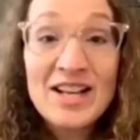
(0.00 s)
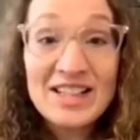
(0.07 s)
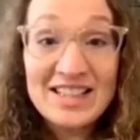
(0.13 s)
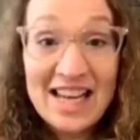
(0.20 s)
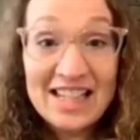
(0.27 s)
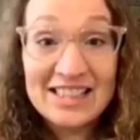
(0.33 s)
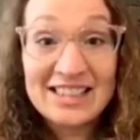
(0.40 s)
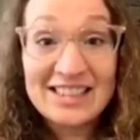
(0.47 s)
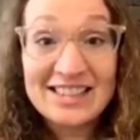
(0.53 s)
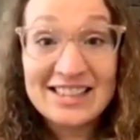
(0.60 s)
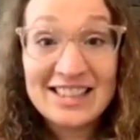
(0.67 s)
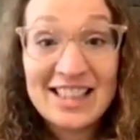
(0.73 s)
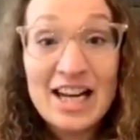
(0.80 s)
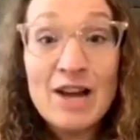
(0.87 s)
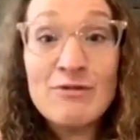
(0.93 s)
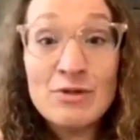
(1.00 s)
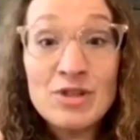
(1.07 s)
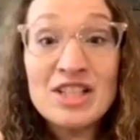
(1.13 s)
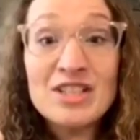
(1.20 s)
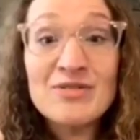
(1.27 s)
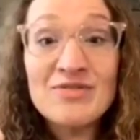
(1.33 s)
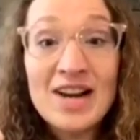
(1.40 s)
Yes. If you need
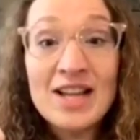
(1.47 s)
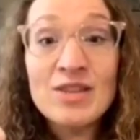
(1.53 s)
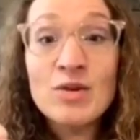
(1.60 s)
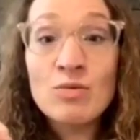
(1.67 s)
to find the